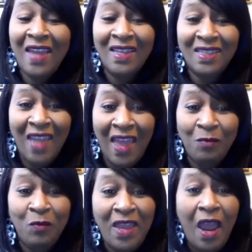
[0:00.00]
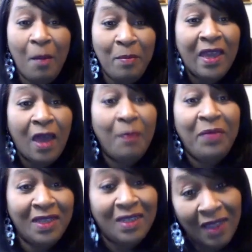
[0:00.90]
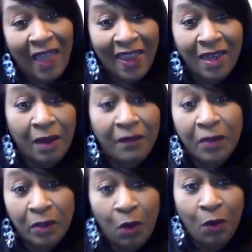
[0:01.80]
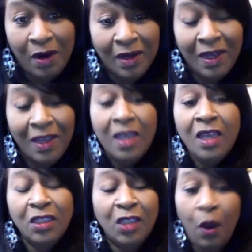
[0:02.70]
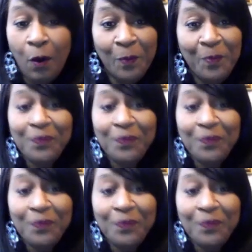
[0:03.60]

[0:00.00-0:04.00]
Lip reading: and we are become the delight of the Lord. So